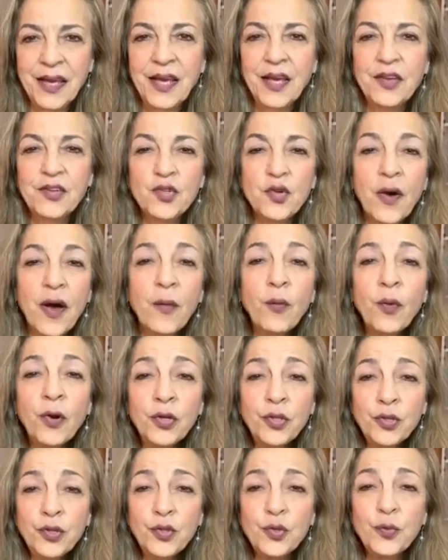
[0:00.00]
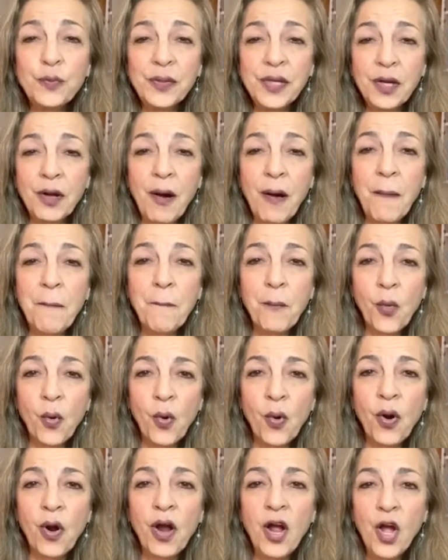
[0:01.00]
So I want you to become
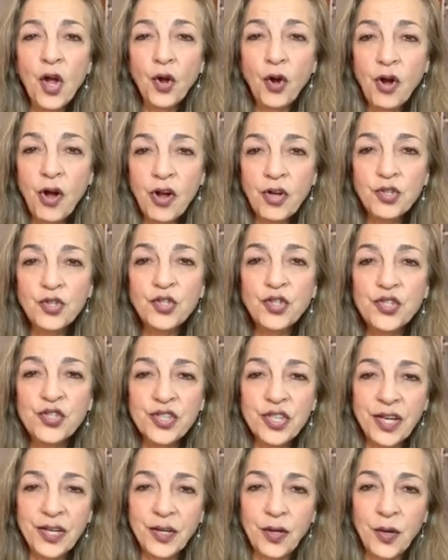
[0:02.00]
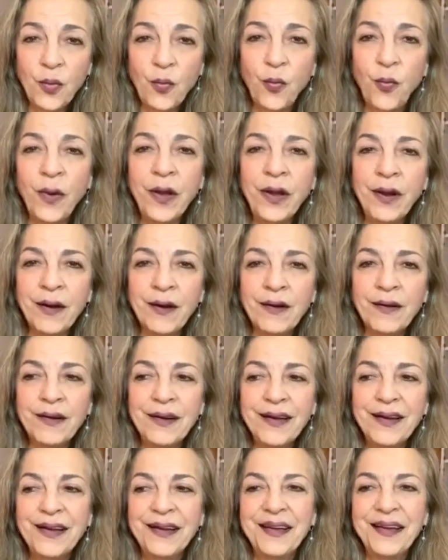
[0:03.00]
more conscious and aware
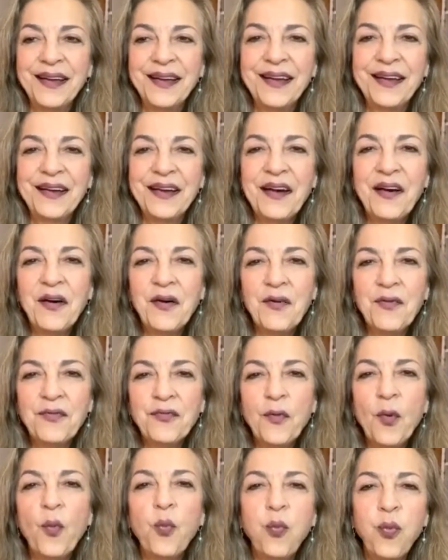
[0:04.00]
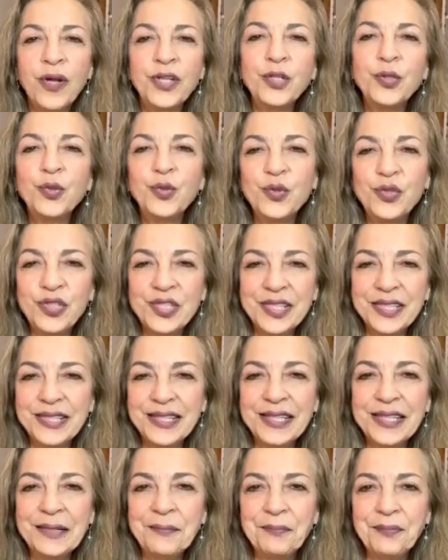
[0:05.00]
of what you
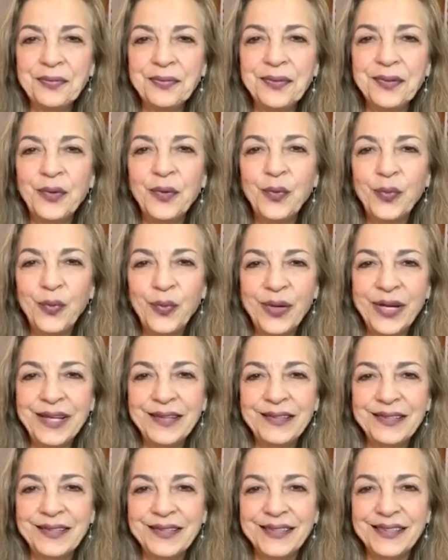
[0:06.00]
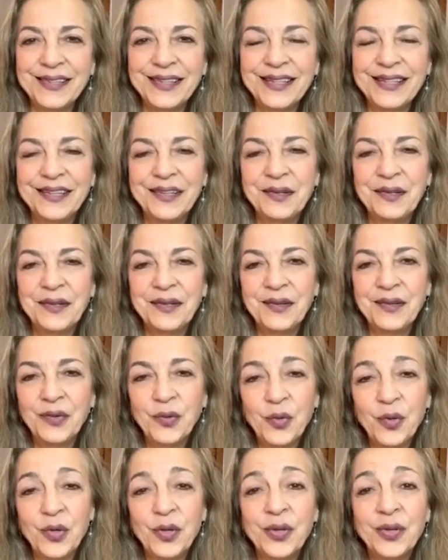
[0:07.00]
sleep with
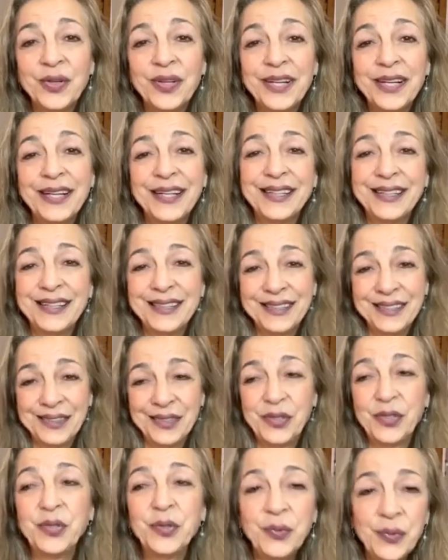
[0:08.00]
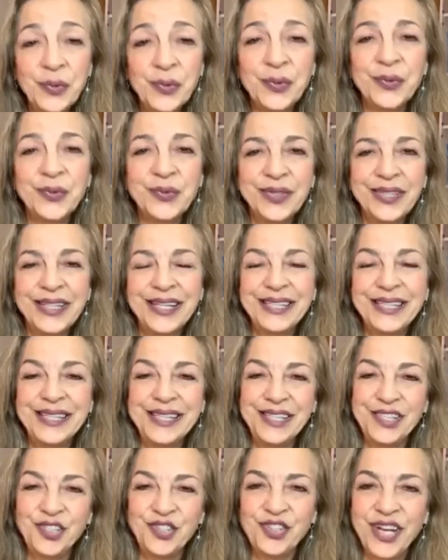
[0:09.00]
or through
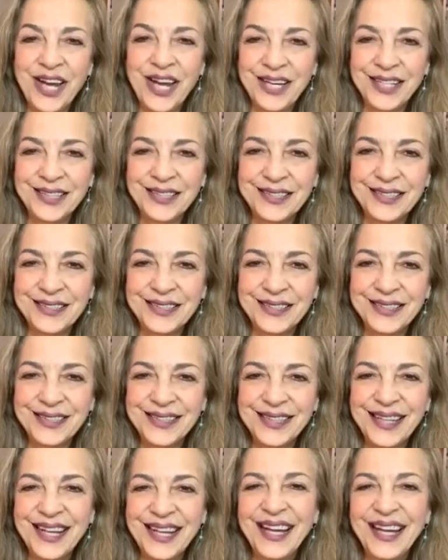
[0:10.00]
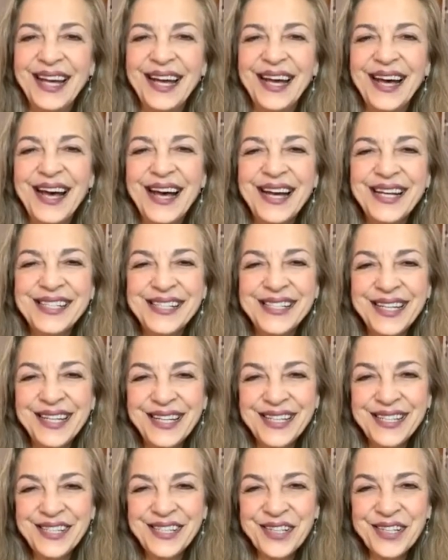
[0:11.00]
each night. Hi,
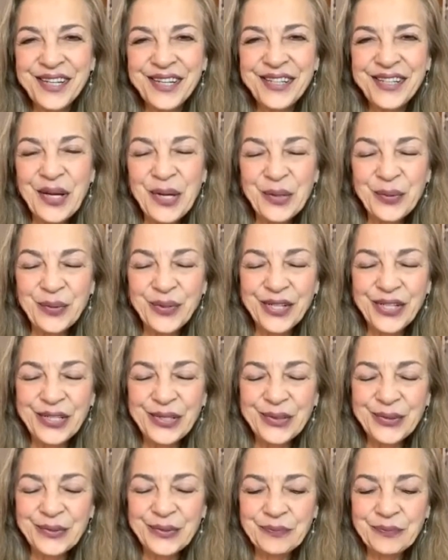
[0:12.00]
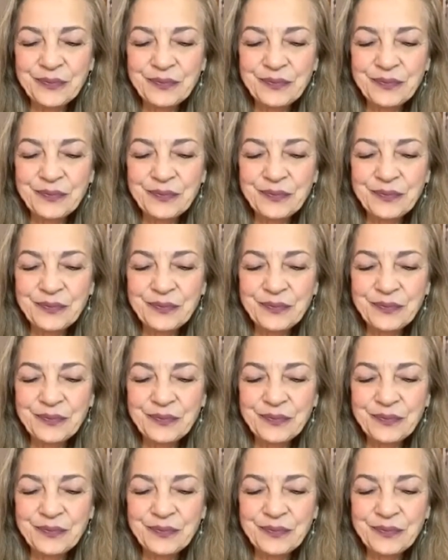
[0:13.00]
Sarajan, how are you?